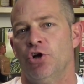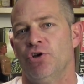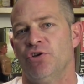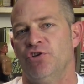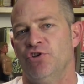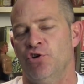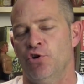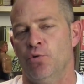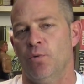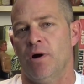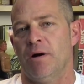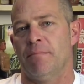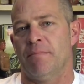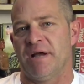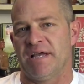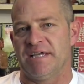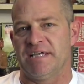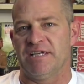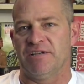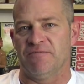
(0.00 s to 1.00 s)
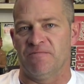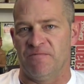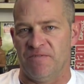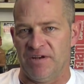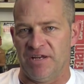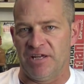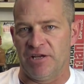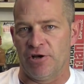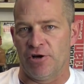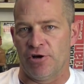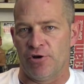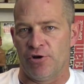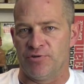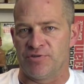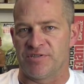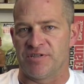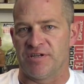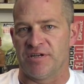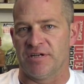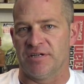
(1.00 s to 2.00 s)
you are making
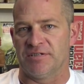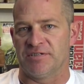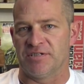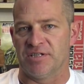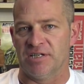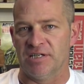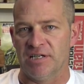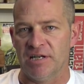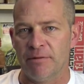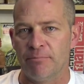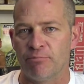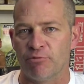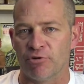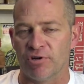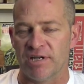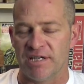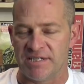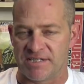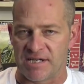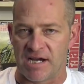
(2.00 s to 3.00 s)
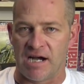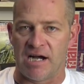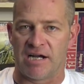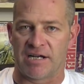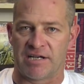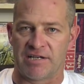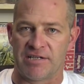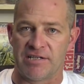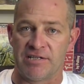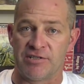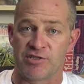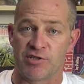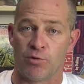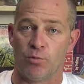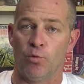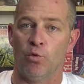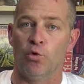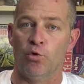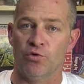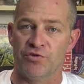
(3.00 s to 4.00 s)
videos that are deliberately targeted
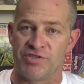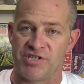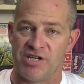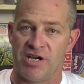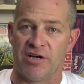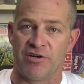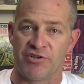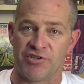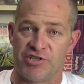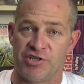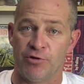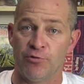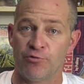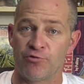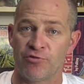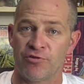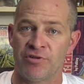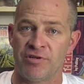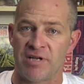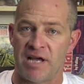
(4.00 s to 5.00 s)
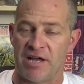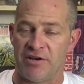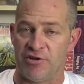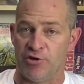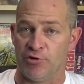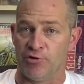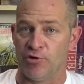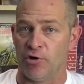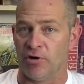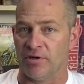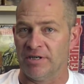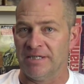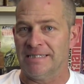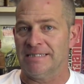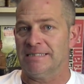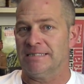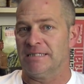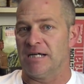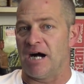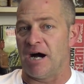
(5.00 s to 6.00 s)
towards young children and you're not
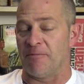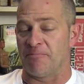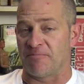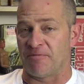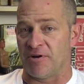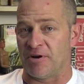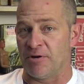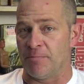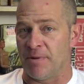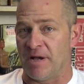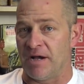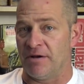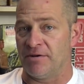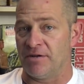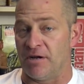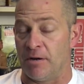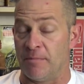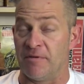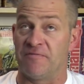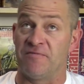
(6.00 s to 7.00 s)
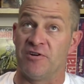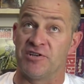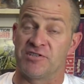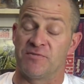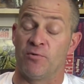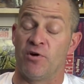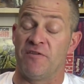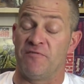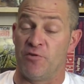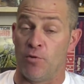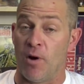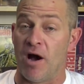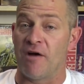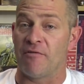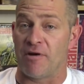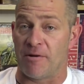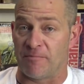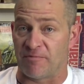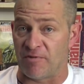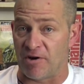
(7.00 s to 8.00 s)
upfront about it, I mean, first of all, if you
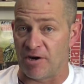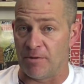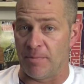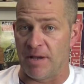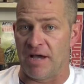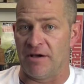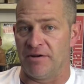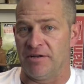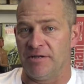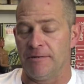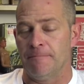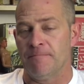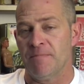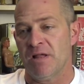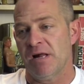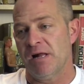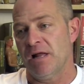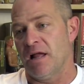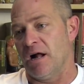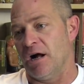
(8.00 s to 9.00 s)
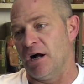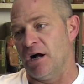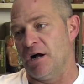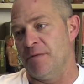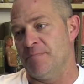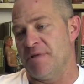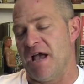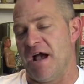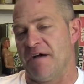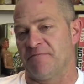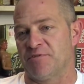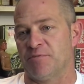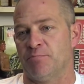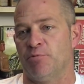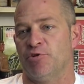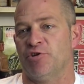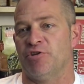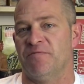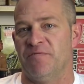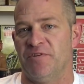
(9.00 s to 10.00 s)
are upfront about it, you have to
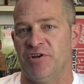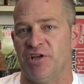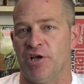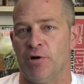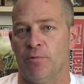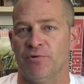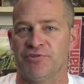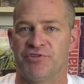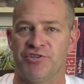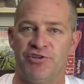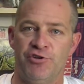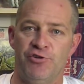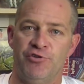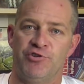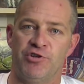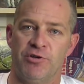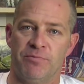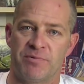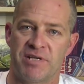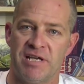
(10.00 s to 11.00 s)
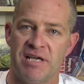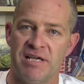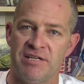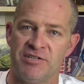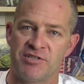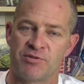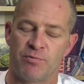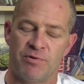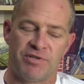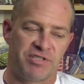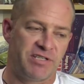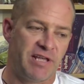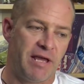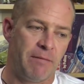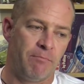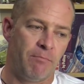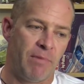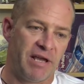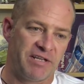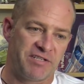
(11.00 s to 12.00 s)
put your video onto YouTube Kids, which
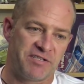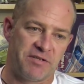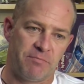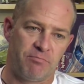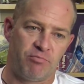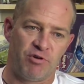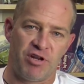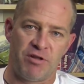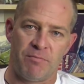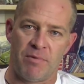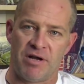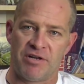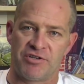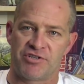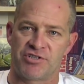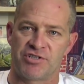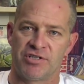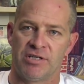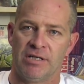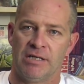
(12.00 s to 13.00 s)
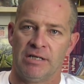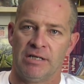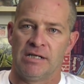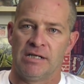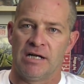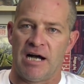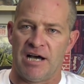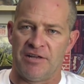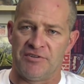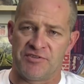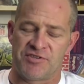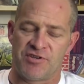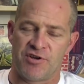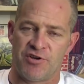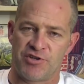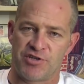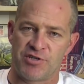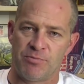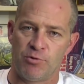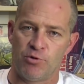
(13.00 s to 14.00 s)
then makes it pretty much
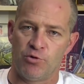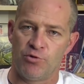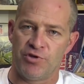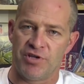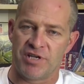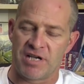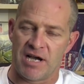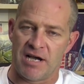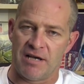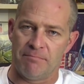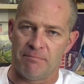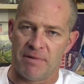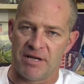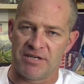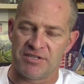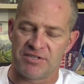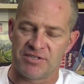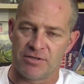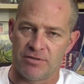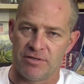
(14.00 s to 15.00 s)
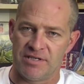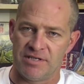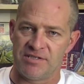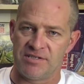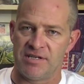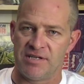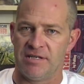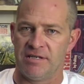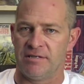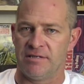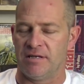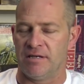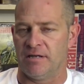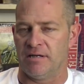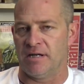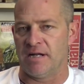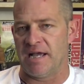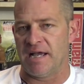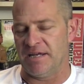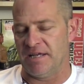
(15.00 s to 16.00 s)
unsearchable. You can't monetize it,
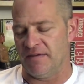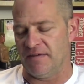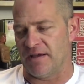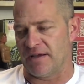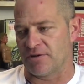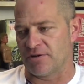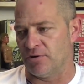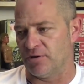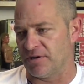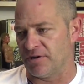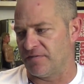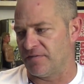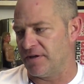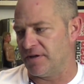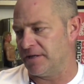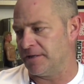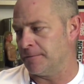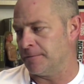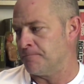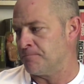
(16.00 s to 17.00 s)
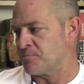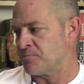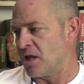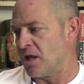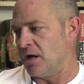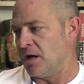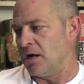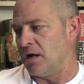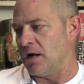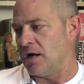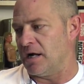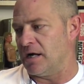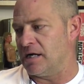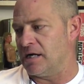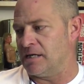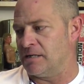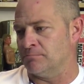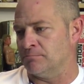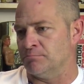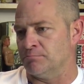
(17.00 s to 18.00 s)
any of that kind of thing.
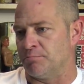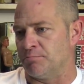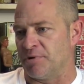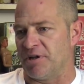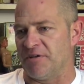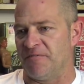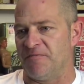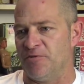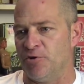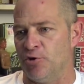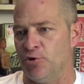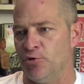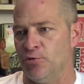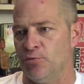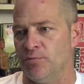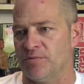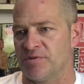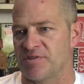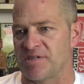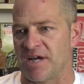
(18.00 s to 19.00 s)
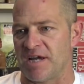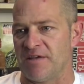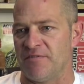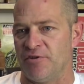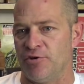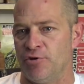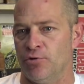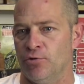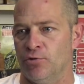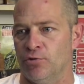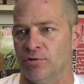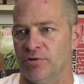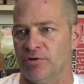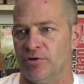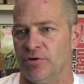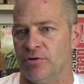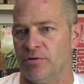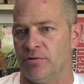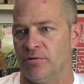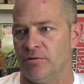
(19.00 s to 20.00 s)
But if you say that you're
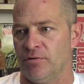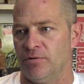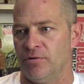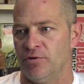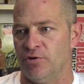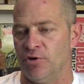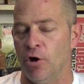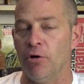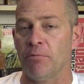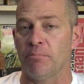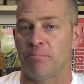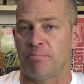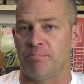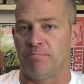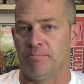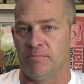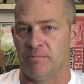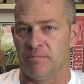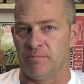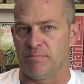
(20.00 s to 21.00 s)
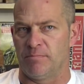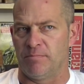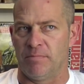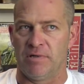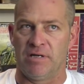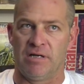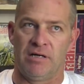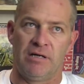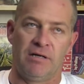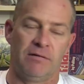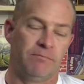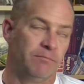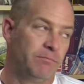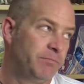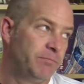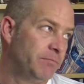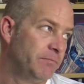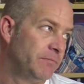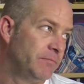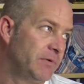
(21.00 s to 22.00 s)
not, I
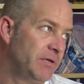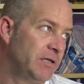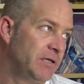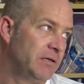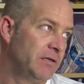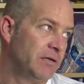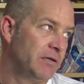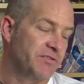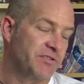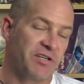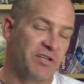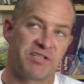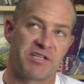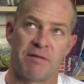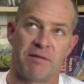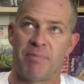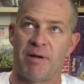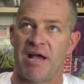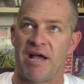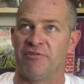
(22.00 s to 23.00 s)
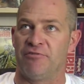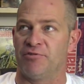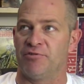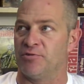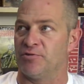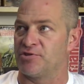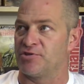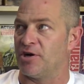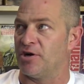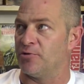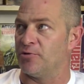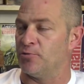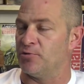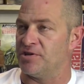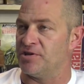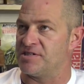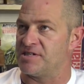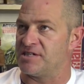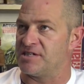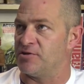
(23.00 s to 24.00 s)
was going to say pandering to a child
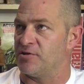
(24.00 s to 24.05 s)
audience, that's